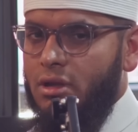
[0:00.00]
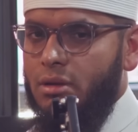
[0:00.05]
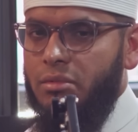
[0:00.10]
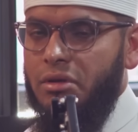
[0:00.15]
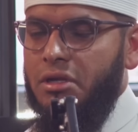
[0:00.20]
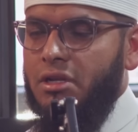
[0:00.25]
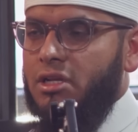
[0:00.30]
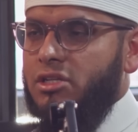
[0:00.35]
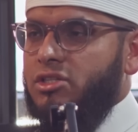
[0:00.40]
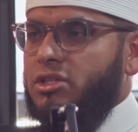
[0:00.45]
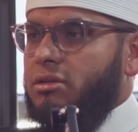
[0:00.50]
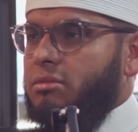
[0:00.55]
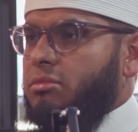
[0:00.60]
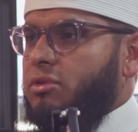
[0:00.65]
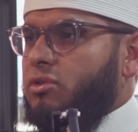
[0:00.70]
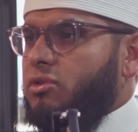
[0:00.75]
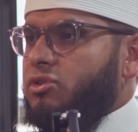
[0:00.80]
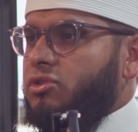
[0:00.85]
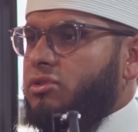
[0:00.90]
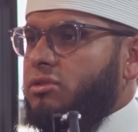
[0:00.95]
but he does it
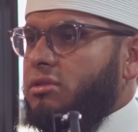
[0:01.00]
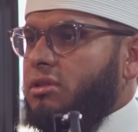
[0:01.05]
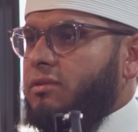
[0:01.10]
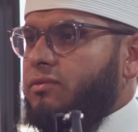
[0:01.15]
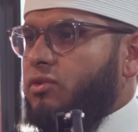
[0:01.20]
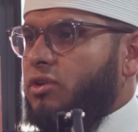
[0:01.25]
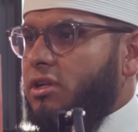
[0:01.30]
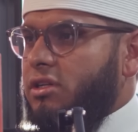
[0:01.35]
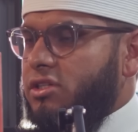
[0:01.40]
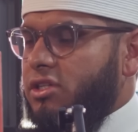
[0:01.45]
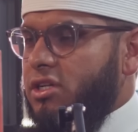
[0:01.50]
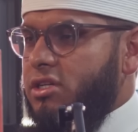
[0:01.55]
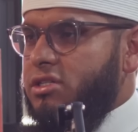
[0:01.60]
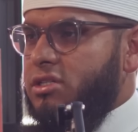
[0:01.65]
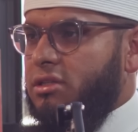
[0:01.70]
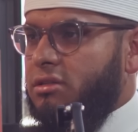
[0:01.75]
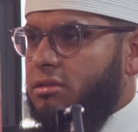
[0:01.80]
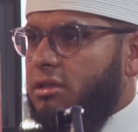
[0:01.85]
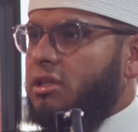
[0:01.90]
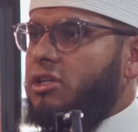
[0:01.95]
because he
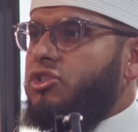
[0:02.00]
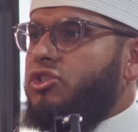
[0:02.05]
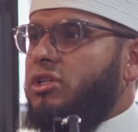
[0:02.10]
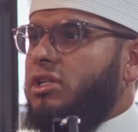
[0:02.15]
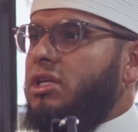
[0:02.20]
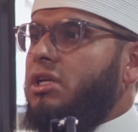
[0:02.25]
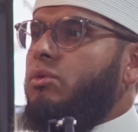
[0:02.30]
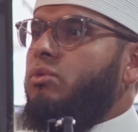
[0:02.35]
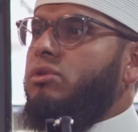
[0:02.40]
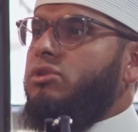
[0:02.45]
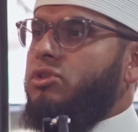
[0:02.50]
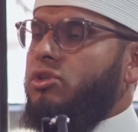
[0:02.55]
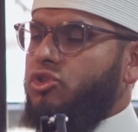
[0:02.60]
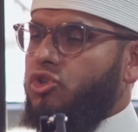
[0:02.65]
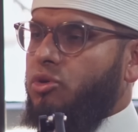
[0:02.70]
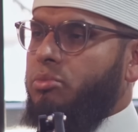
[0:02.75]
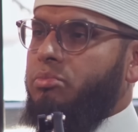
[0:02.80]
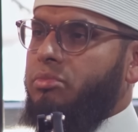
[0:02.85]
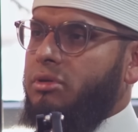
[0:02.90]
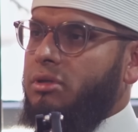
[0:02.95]
volunteers. Initially, it was a
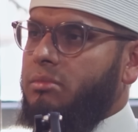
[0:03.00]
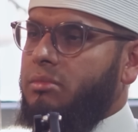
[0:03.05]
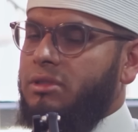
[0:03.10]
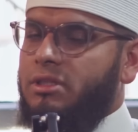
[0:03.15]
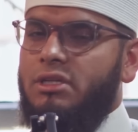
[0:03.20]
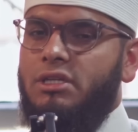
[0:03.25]
job, but